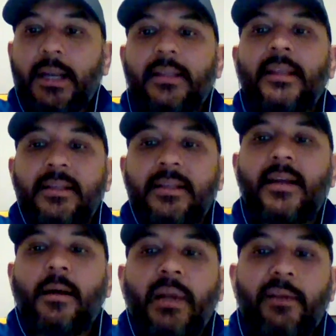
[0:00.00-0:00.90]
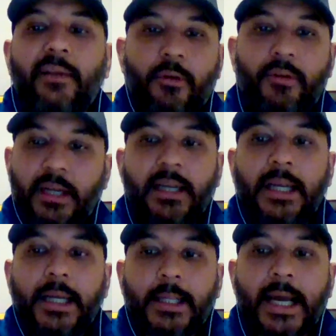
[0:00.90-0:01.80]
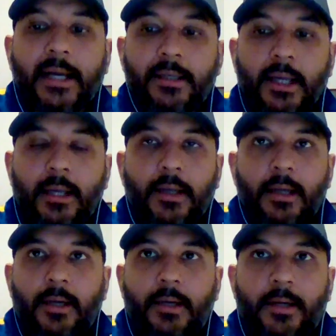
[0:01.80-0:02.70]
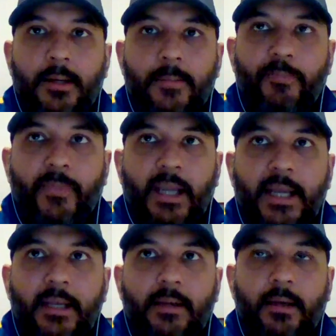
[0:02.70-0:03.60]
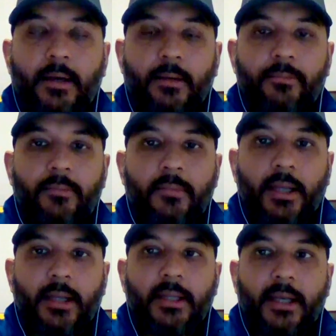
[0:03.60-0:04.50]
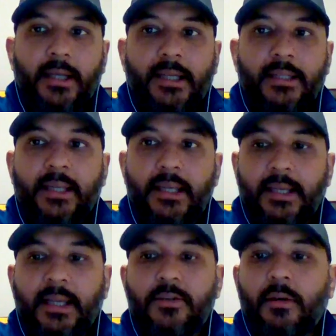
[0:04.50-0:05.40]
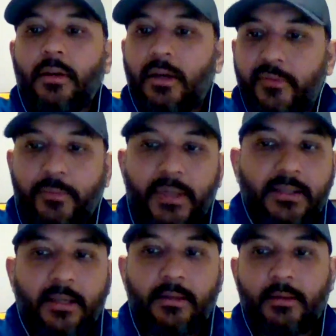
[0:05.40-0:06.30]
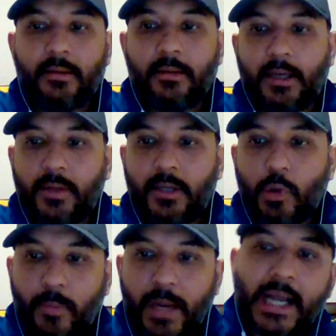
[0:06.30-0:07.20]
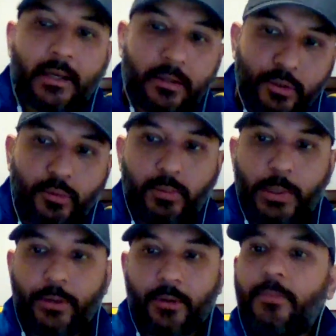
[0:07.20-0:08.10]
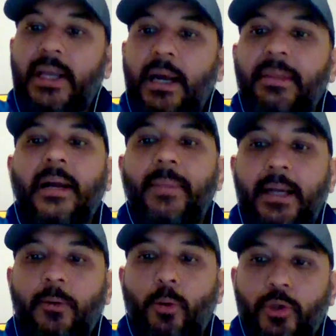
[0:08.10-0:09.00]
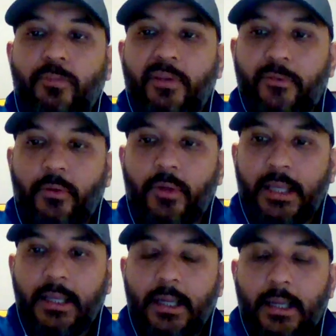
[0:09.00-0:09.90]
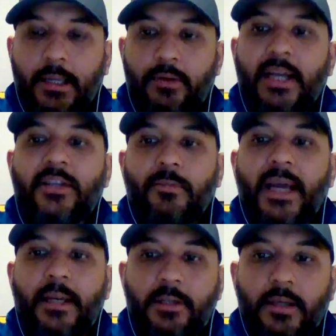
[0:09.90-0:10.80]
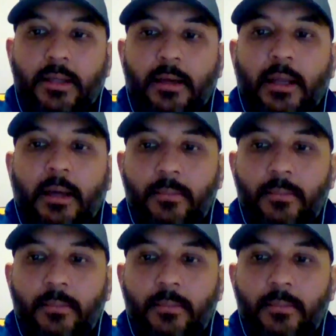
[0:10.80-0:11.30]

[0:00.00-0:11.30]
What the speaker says: And I think this is humbling for Henry. He needed that. And I think he needs to learn from this and go back to becoming a better coach before he tries to manage another club.